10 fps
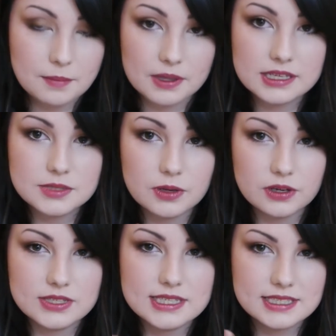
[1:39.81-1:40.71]
But this one,
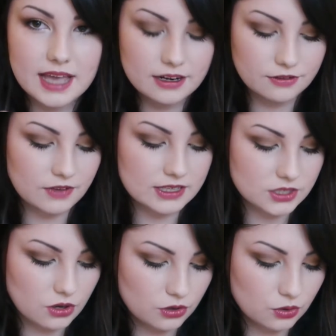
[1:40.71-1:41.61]
because it's kind of, it's
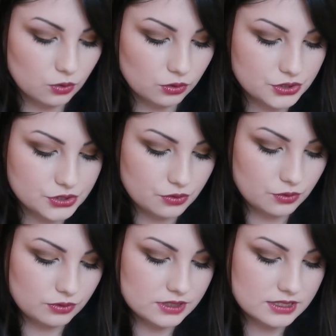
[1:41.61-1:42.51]
got gold
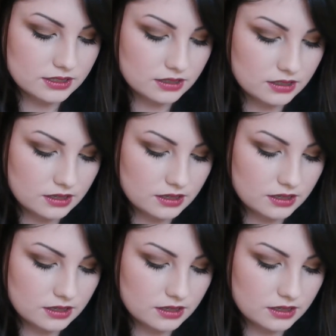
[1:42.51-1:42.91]
tones,